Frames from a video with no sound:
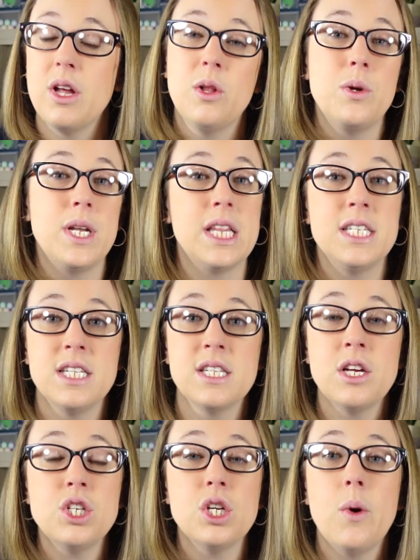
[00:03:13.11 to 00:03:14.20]
including the
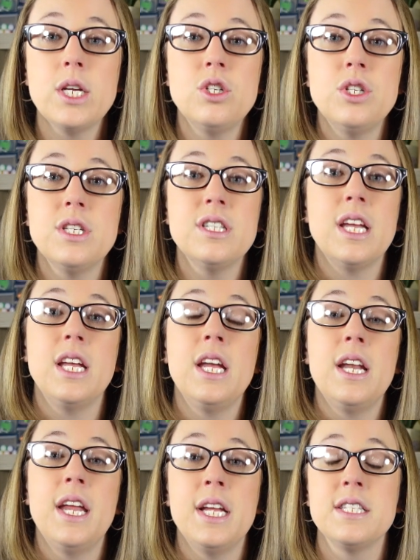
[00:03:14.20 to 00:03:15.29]
discussion questions
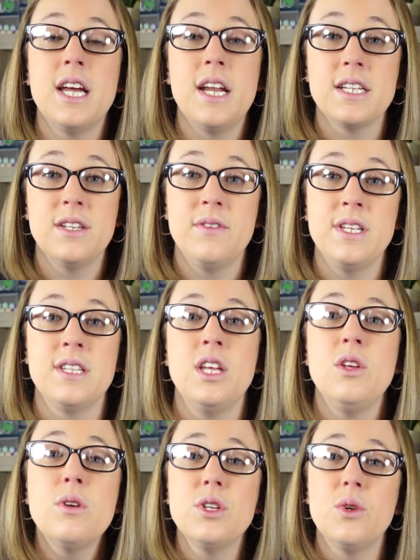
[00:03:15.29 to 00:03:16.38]
and hands-on activities that
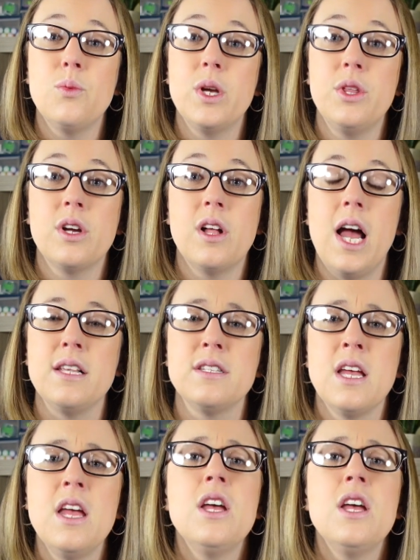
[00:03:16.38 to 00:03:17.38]
you can do with your class